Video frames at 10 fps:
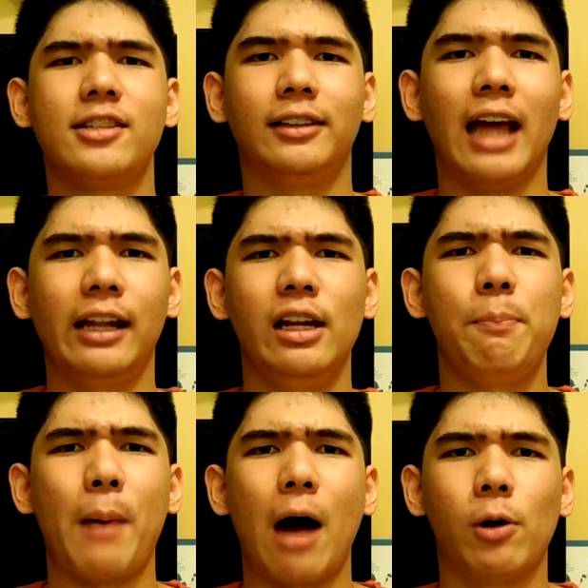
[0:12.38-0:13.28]
is a deadly
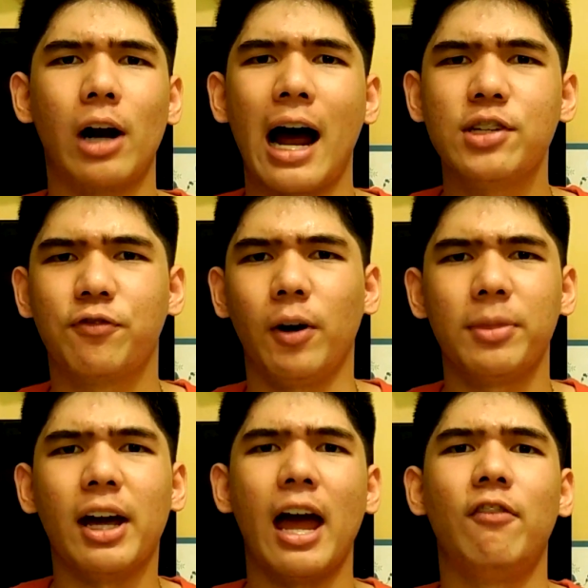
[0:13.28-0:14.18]
powerhouse from
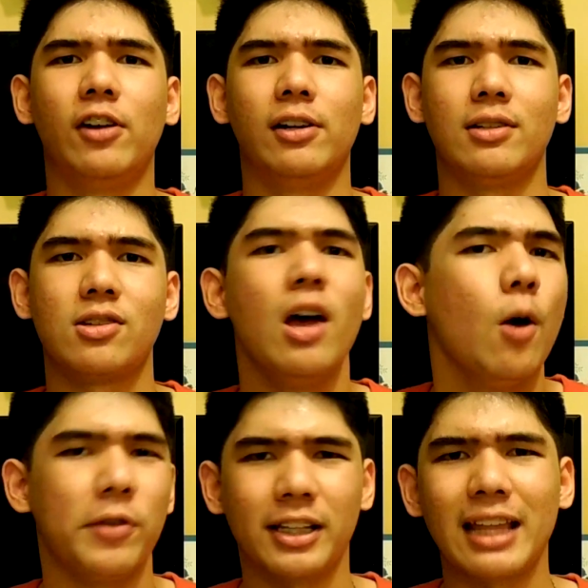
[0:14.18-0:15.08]
the heavens.
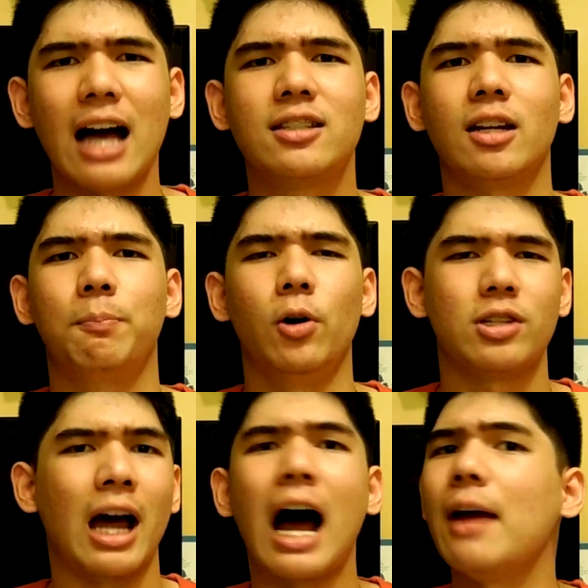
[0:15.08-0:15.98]
With attacks that
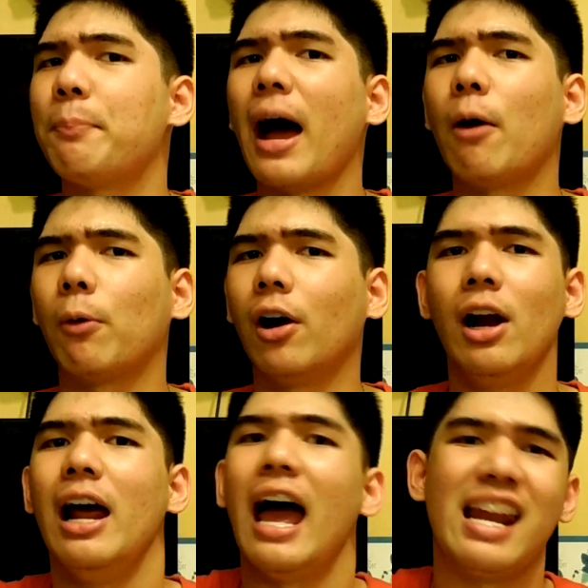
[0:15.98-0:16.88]
boast high power
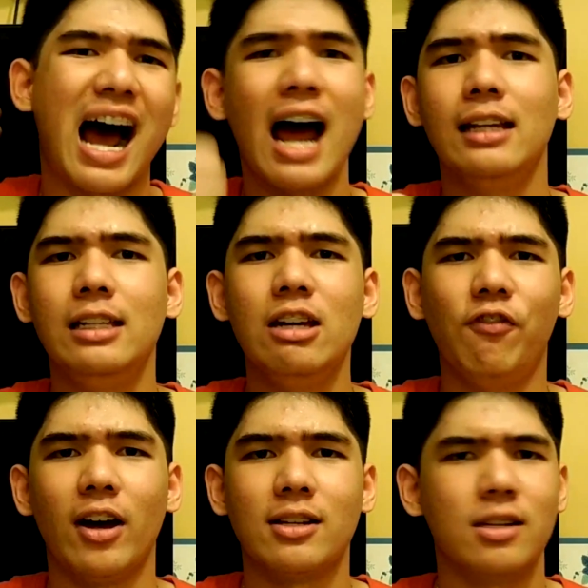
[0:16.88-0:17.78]
and high
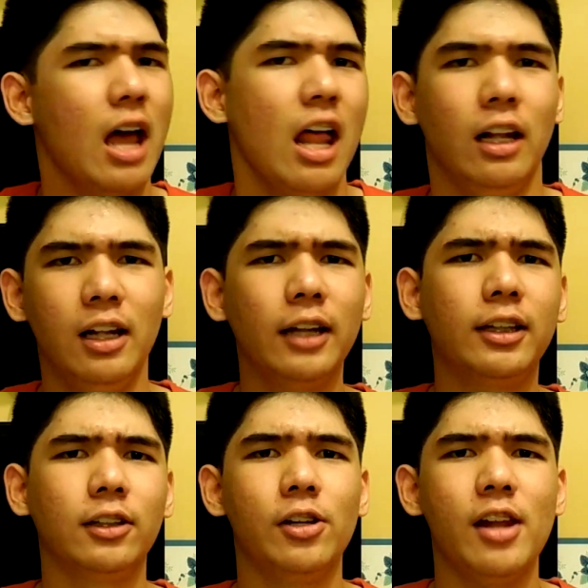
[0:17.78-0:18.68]
defense,
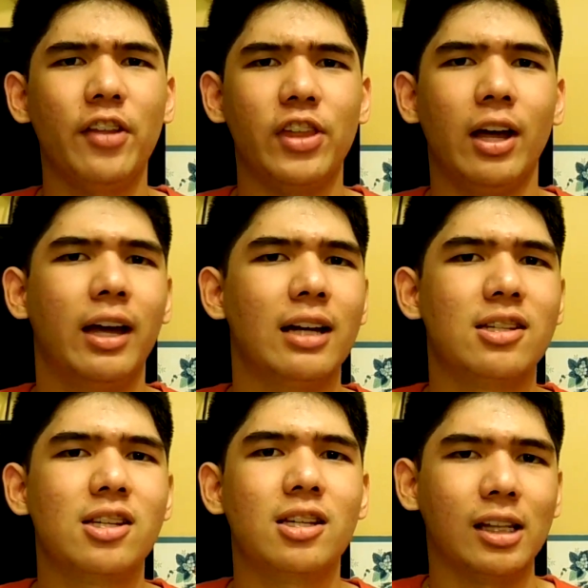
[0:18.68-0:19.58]
little to nothing can
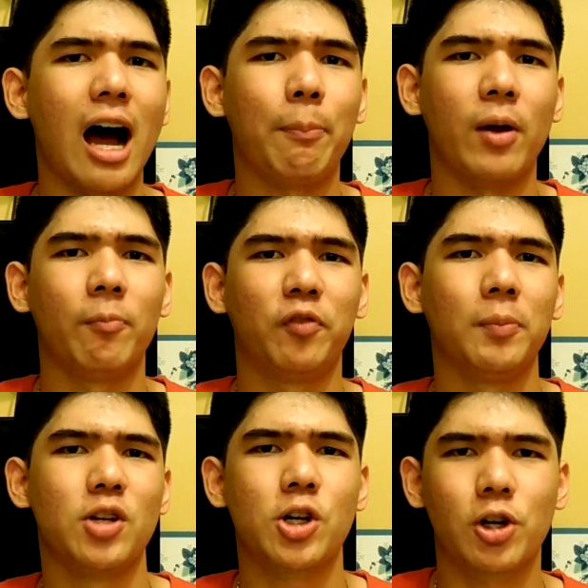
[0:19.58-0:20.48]
stop him
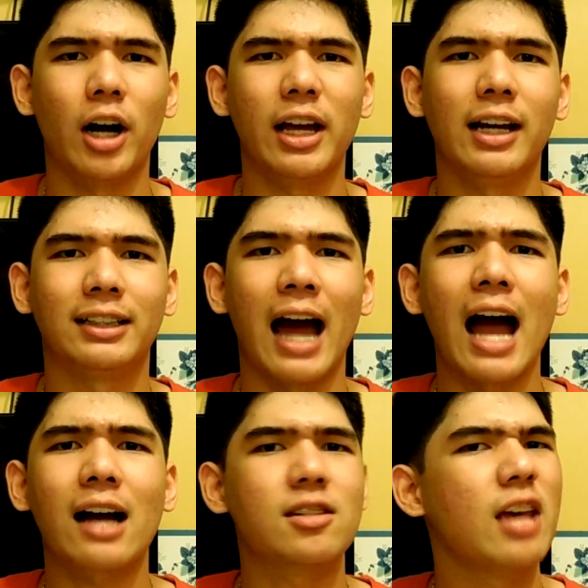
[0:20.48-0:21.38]
from shrugging
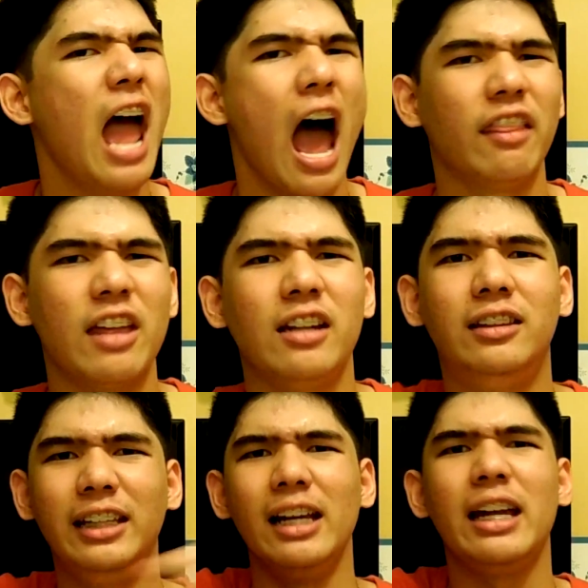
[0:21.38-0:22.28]
attacks and then
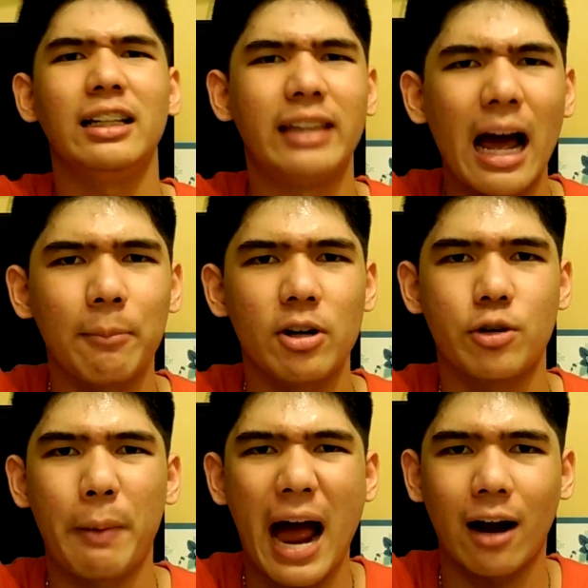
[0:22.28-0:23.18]
dealing
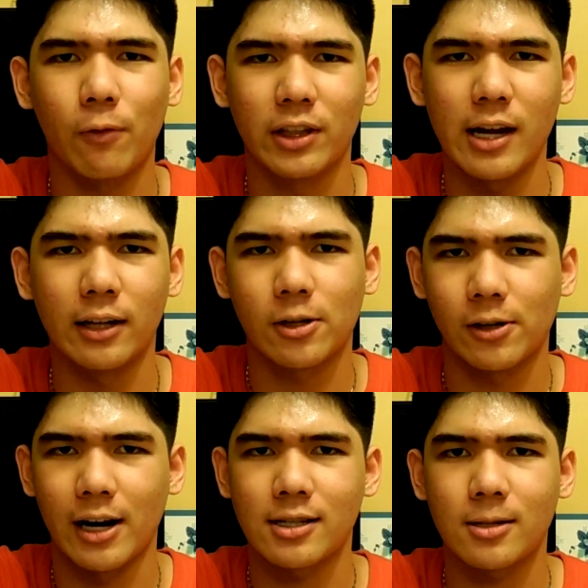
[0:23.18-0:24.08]
damage back with
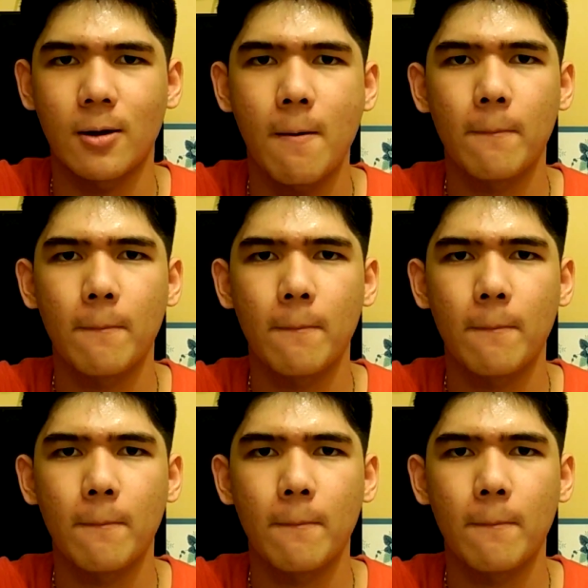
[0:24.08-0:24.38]
interest.